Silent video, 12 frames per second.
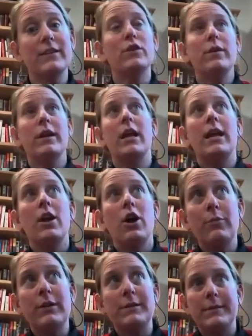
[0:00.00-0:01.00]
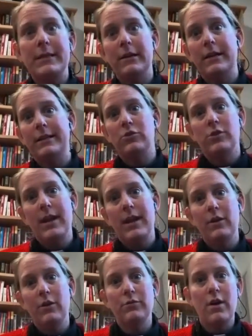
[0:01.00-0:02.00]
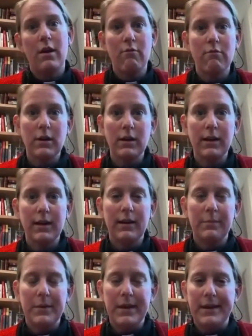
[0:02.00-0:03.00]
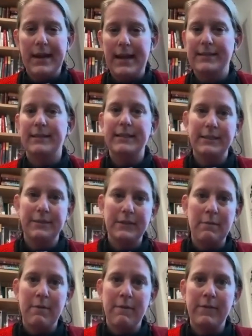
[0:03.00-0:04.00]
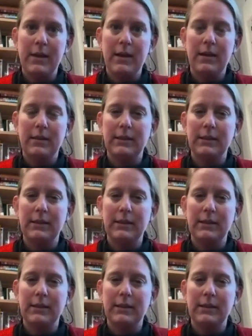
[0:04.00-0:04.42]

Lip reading: so in our presbytery, it's shenango.org, and it has a list of some of the